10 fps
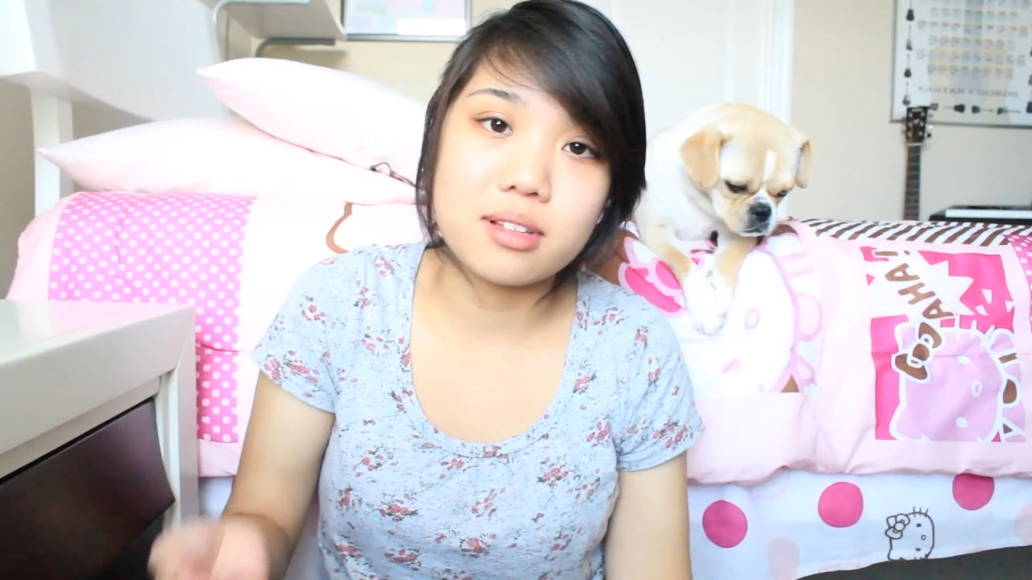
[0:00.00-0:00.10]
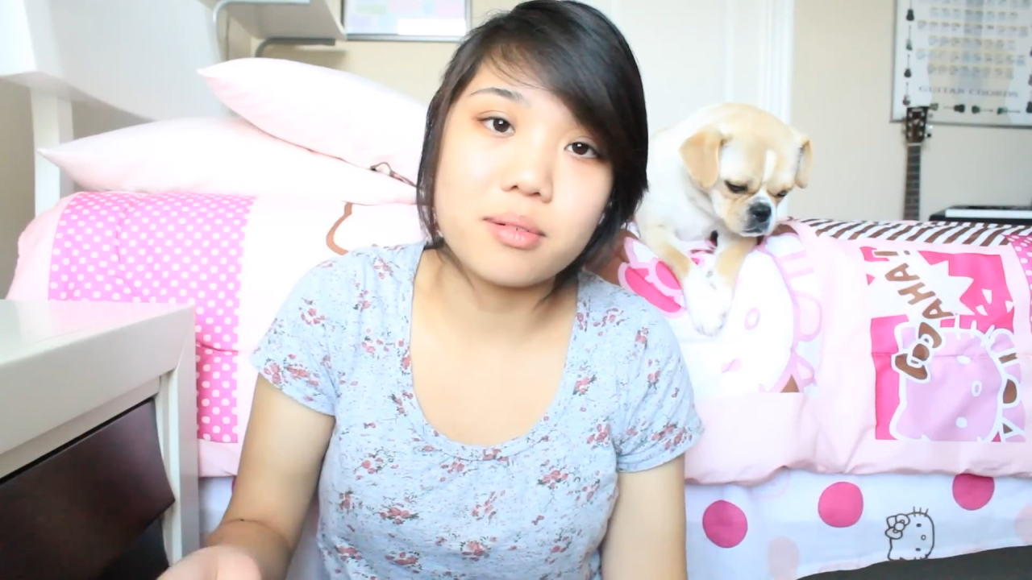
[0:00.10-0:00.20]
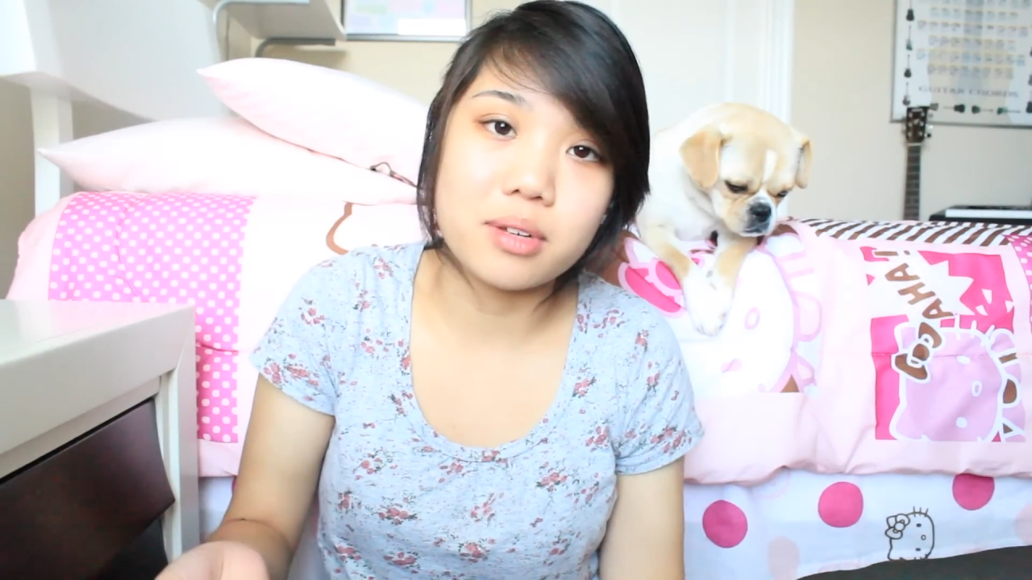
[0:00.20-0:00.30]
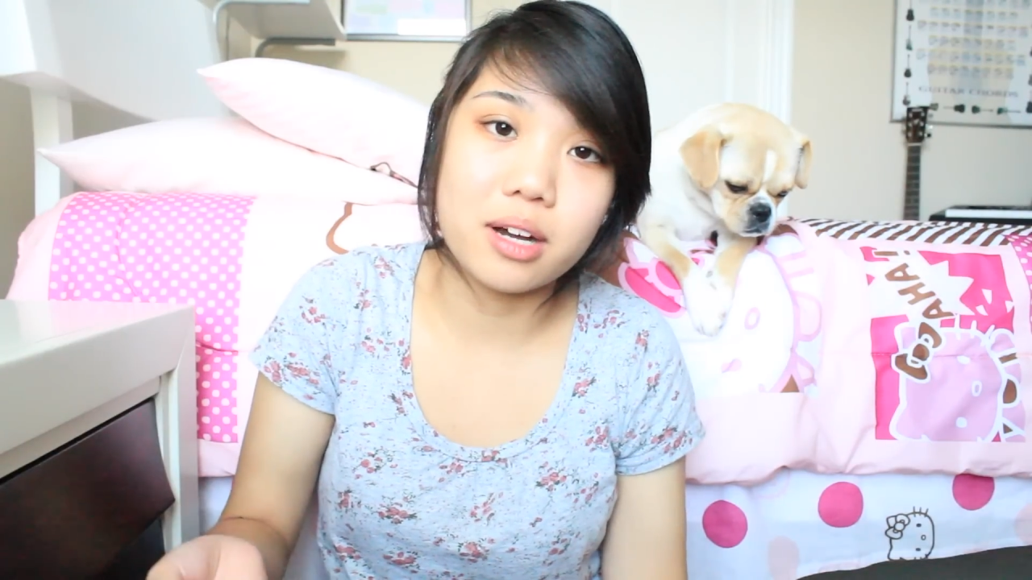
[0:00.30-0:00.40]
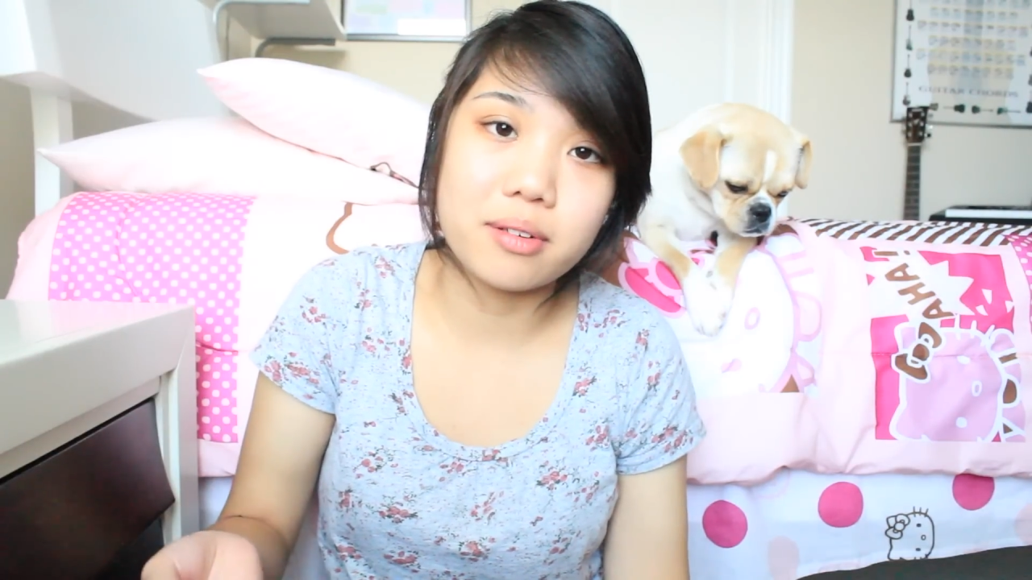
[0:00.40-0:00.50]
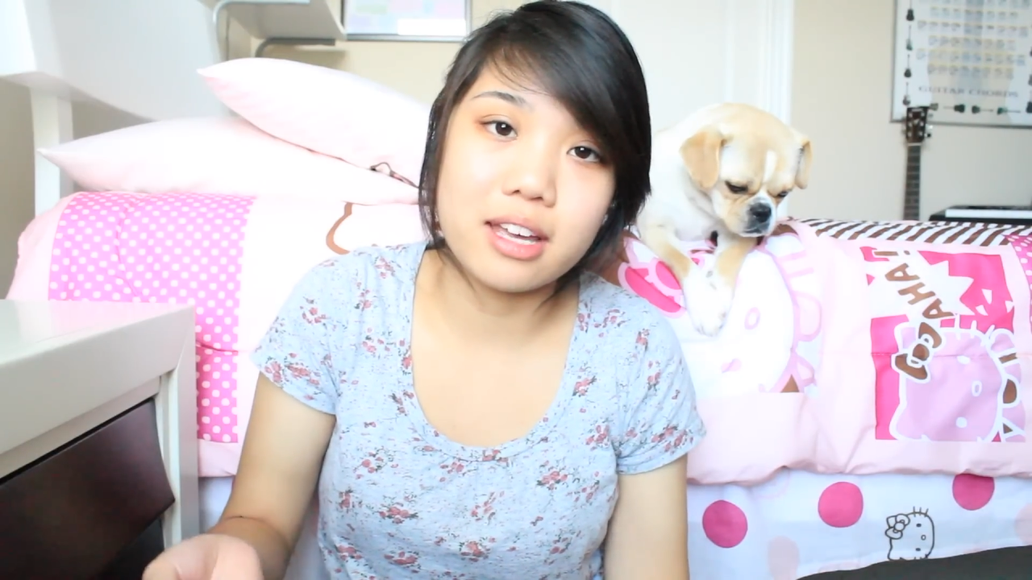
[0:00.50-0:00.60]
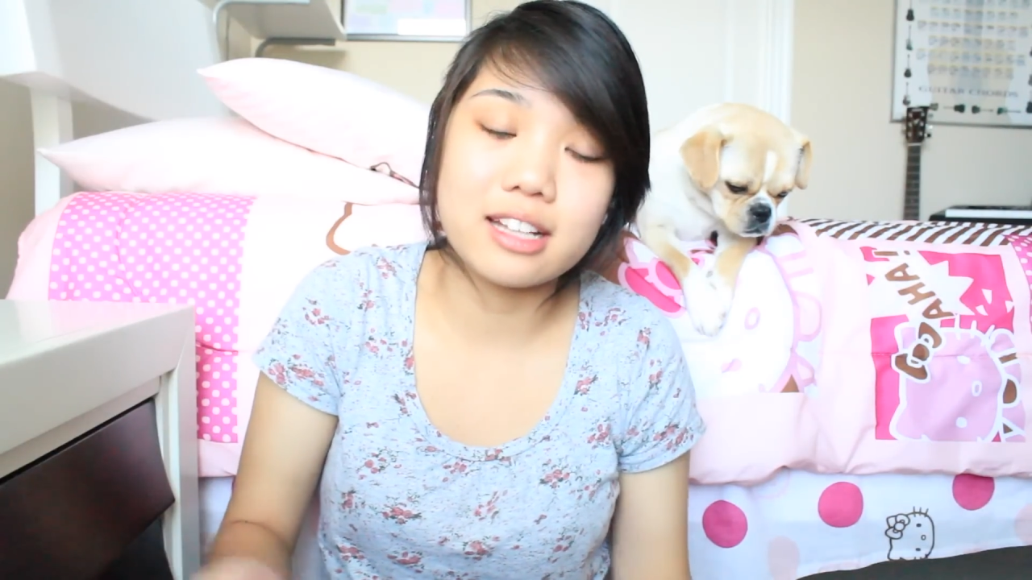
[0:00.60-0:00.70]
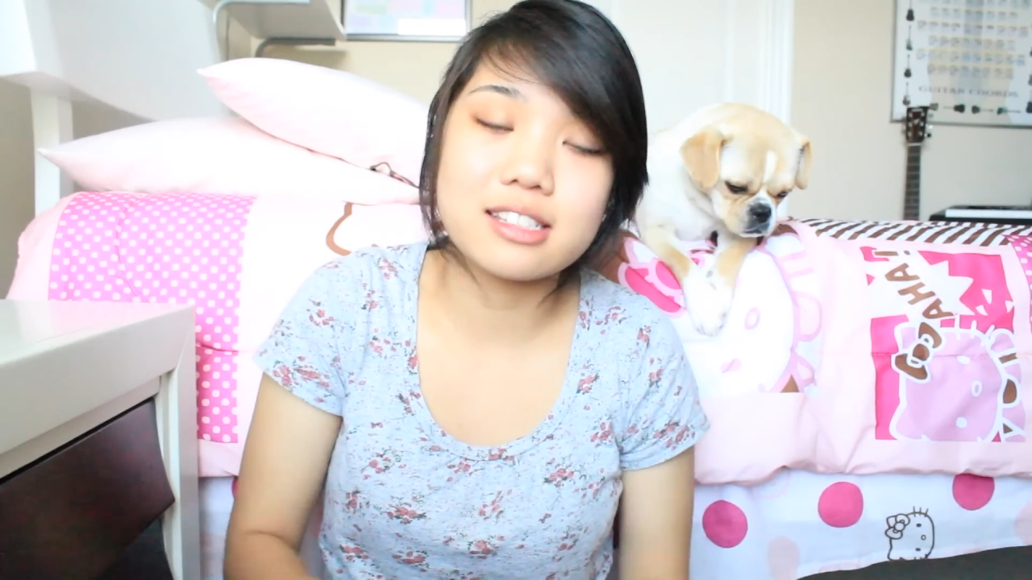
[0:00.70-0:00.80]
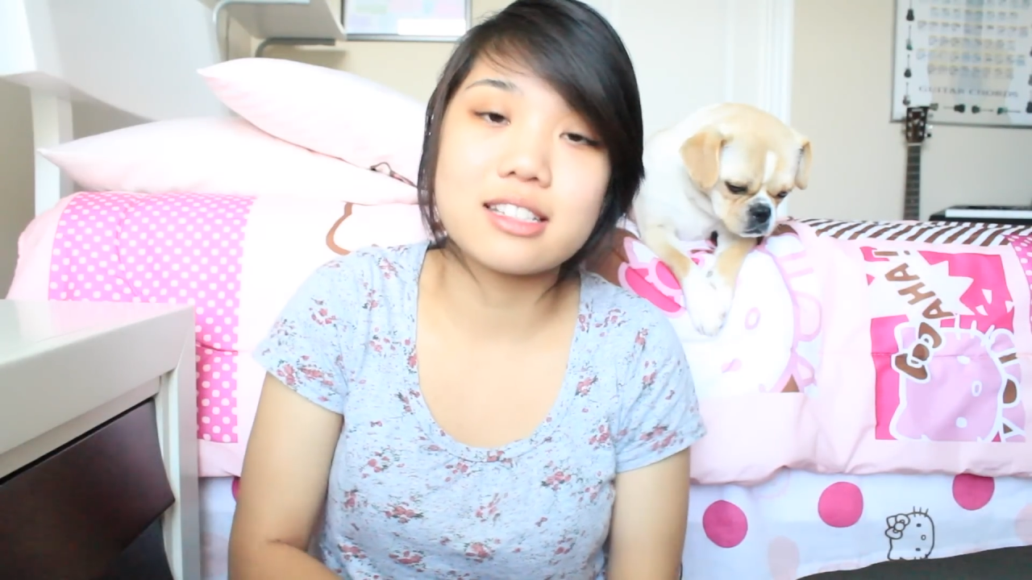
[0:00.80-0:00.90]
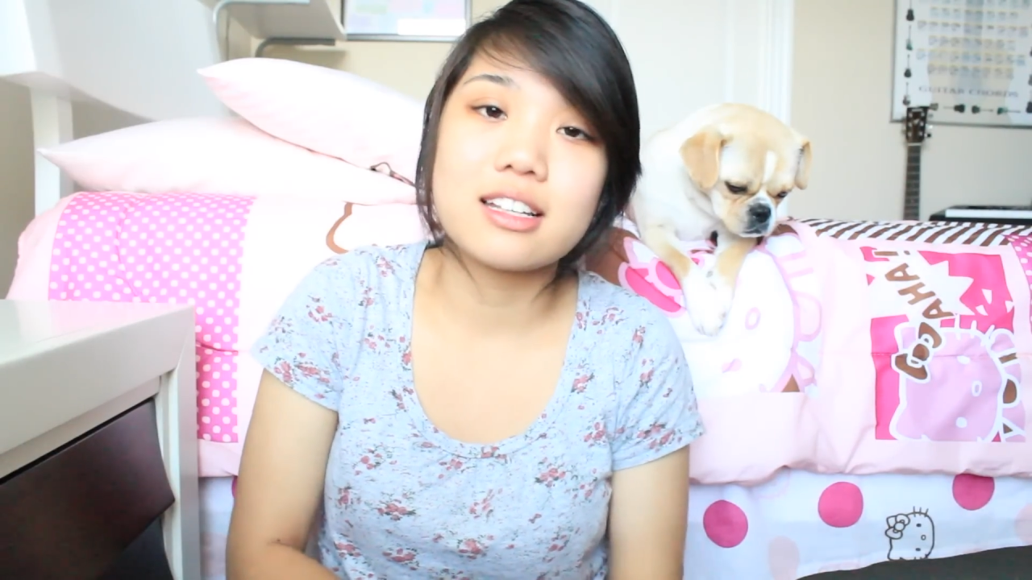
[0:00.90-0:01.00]
Don't know
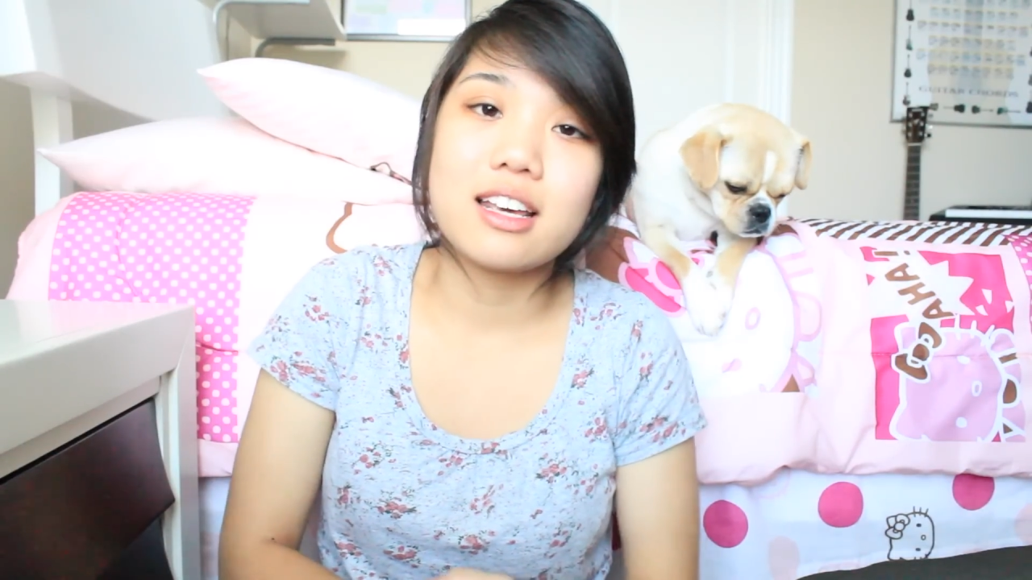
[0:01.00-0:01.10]
yet.